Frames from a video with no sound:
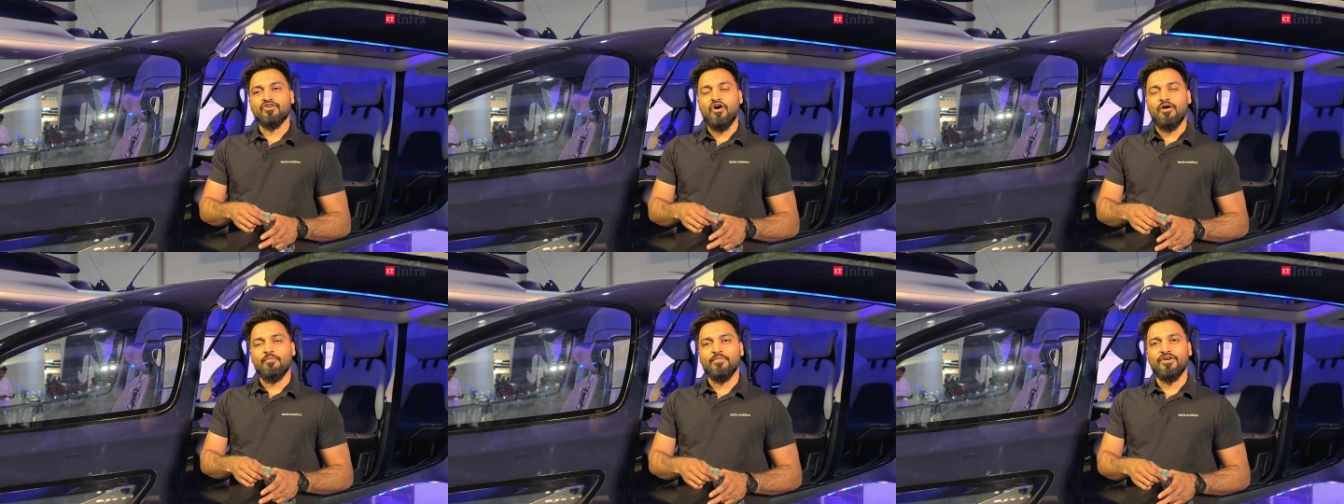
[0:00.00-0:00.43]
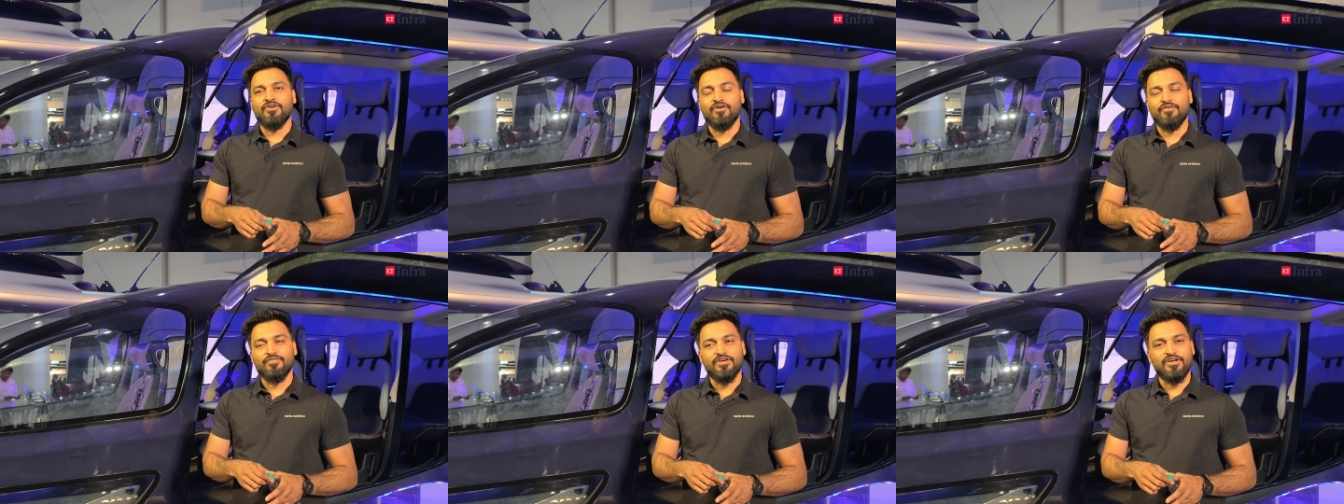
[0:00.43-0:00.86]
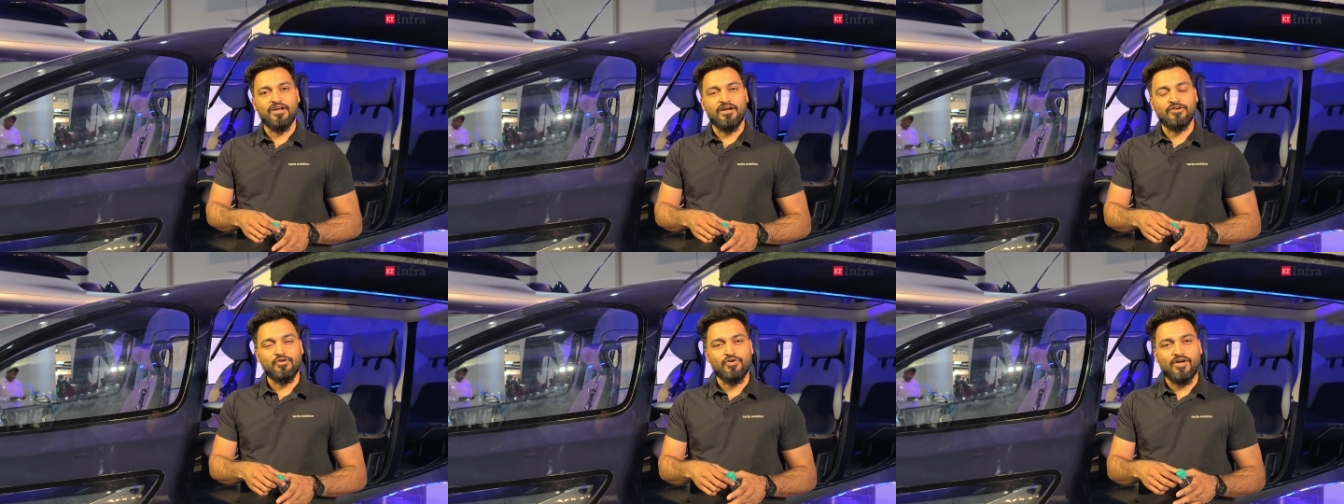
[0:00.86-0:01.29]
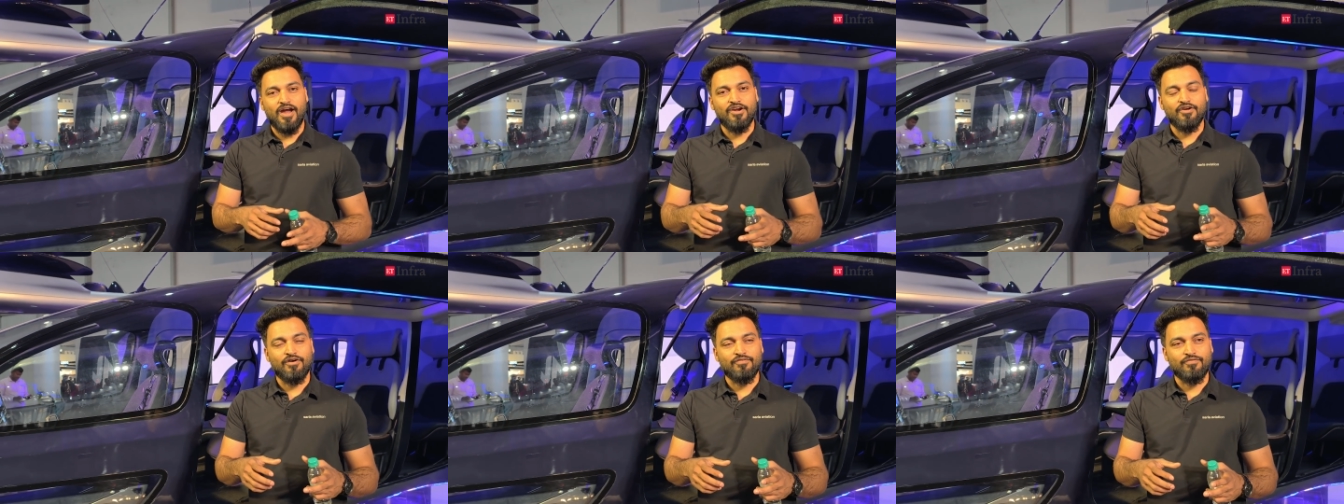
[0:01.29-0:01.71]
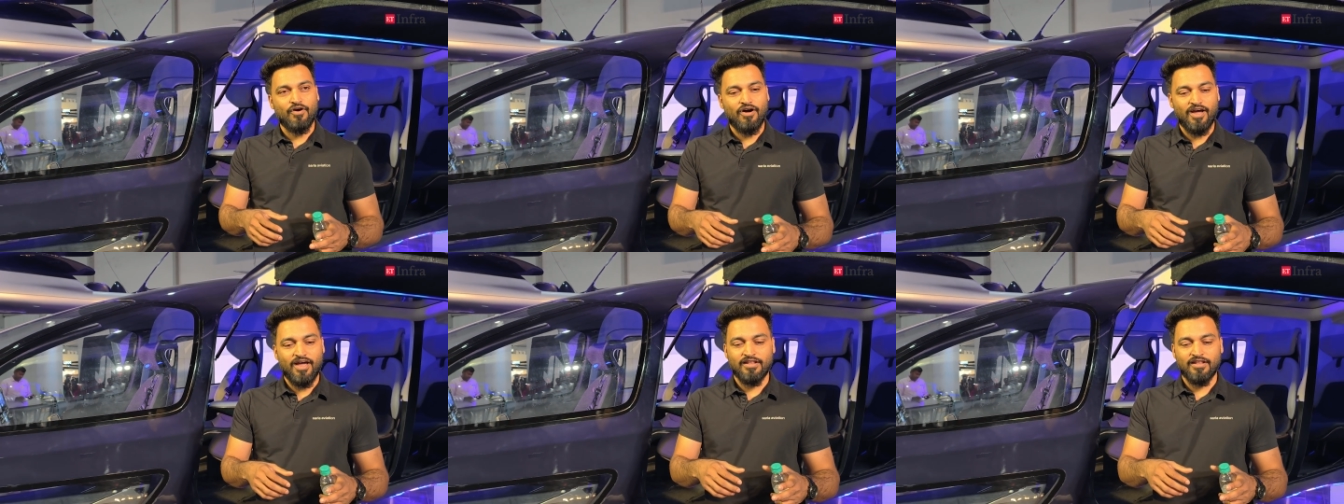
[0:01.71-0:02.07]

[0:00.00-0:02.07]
government of India to kind of uh,